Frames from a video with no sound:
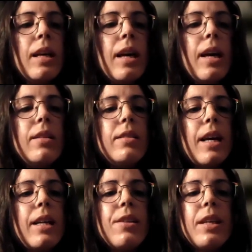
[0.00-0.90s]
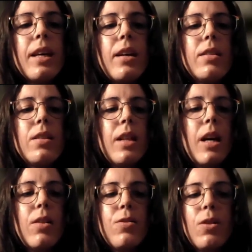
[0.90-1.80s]
And anything else
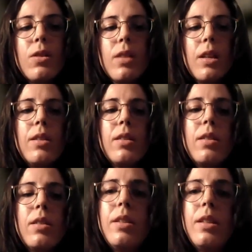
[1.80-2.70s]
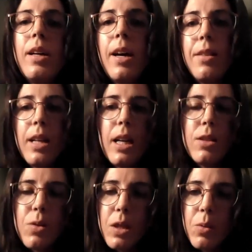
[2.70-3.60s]
now falls under the other
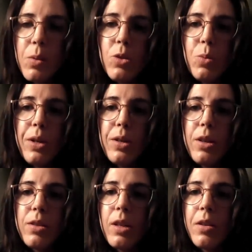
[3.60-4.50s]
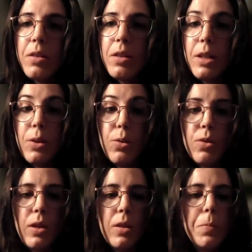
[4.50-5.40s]
category, which we are not currently
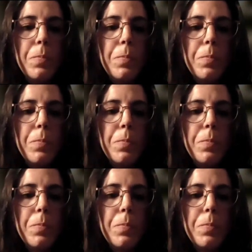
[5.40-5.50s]
using.